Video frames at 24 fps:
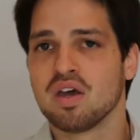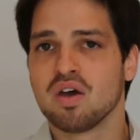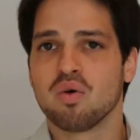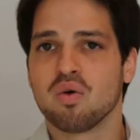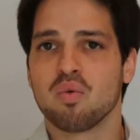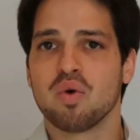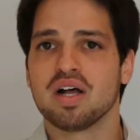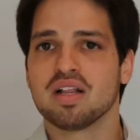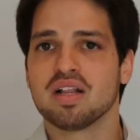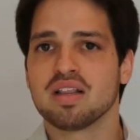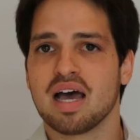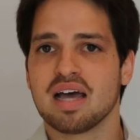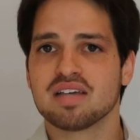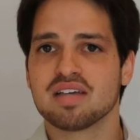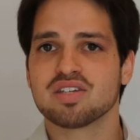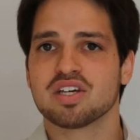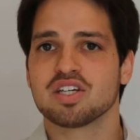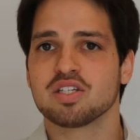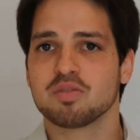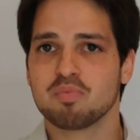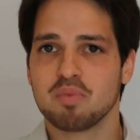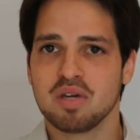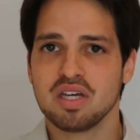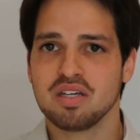Well, as I
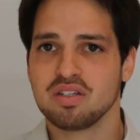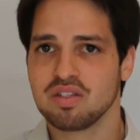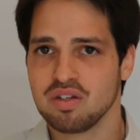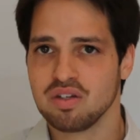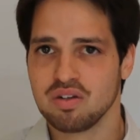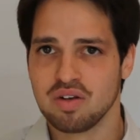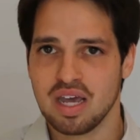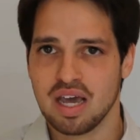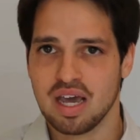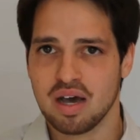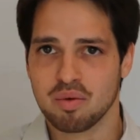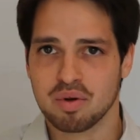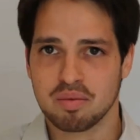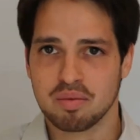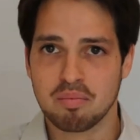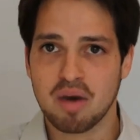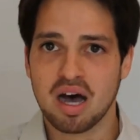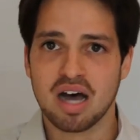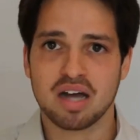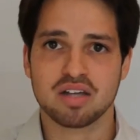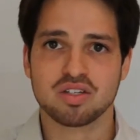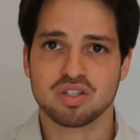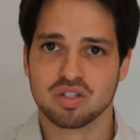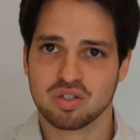speak to you now in
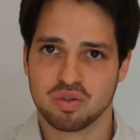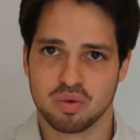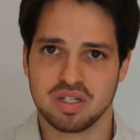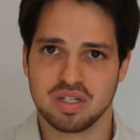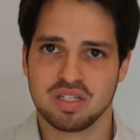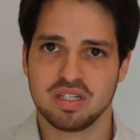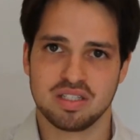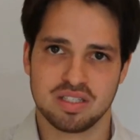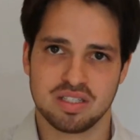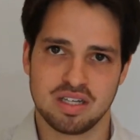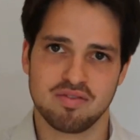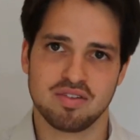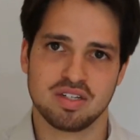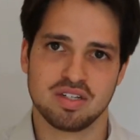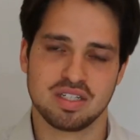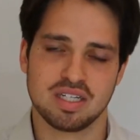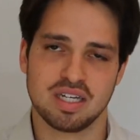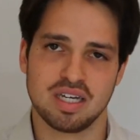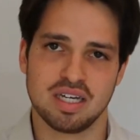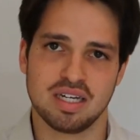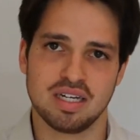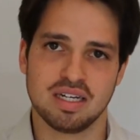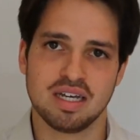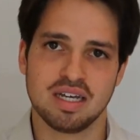March
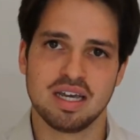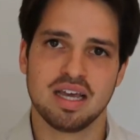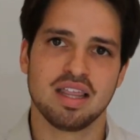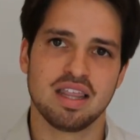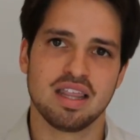2017,